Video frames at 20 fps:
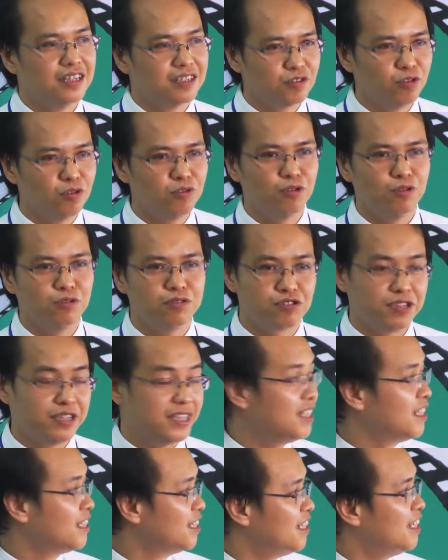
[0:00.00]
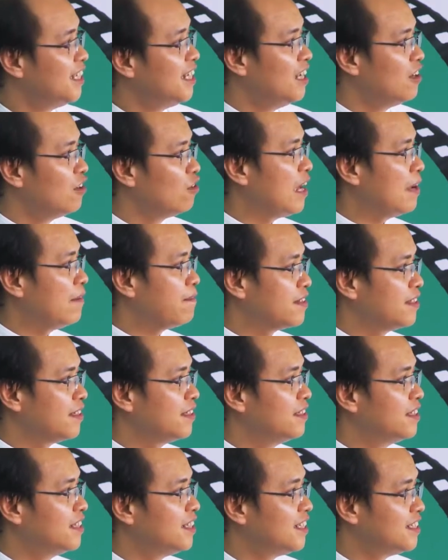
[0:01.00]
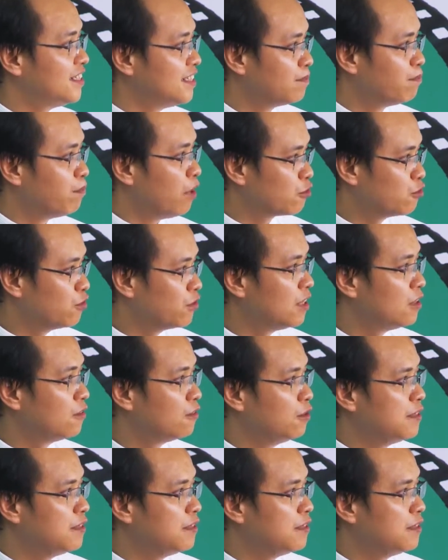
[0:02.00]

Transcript: Tulu 3. We have the Portugal